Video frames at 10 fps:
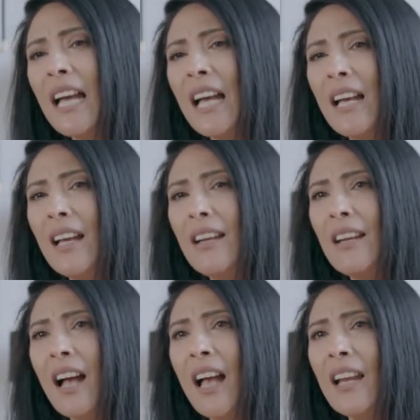
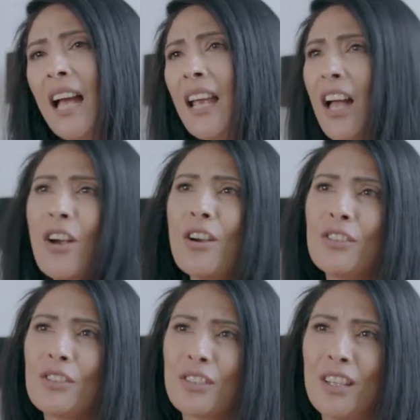And, and I
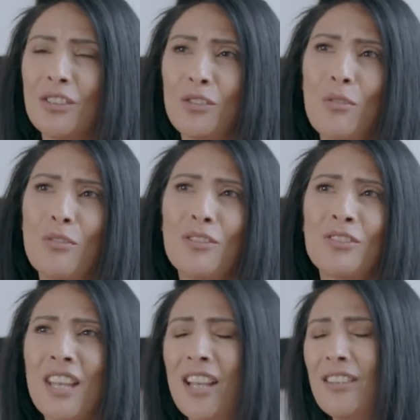urge
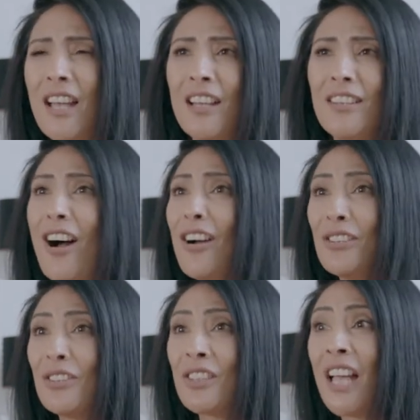donors and, and
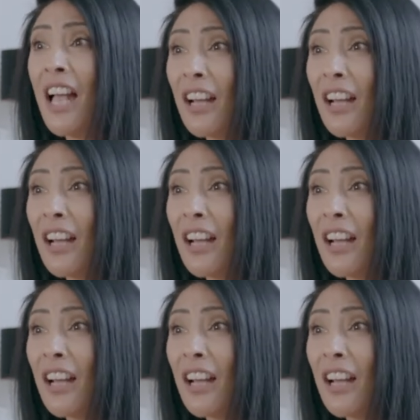artists,